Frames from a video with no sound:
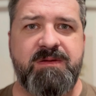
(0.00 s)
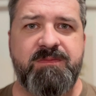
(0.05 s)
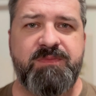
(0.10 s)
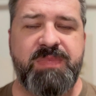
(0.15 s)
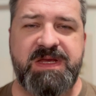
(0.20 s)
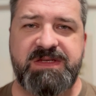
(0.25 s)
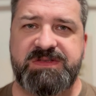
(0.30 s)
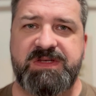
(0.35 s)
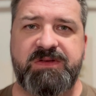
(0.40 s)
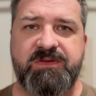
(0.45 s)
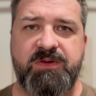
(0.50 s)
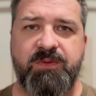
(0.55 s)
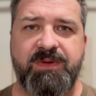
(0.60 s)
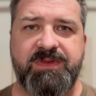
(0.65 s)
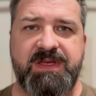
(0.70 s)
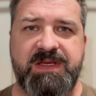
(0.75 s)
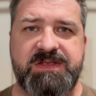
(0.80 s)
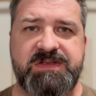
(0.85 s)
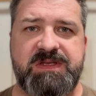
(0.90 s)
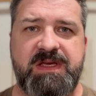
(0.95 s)
Basically what
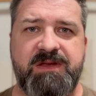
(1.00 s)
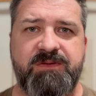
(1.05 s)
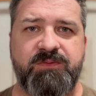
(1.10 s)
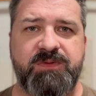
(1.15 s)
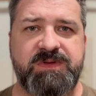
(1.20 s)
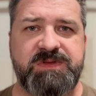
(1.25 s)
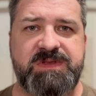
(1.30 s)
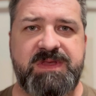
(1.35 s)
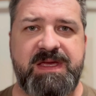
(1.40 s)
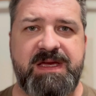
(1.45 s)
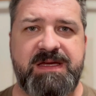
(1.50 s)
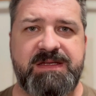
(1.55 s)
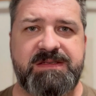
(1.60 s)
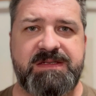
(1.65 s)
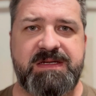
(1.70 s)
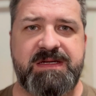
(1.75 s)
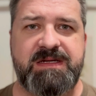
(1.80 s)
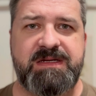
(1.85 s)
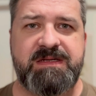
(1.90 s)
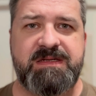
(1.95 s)
they said was
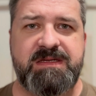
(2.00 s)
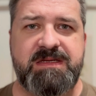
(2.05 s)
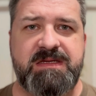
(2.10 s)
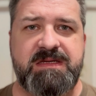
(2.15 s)
that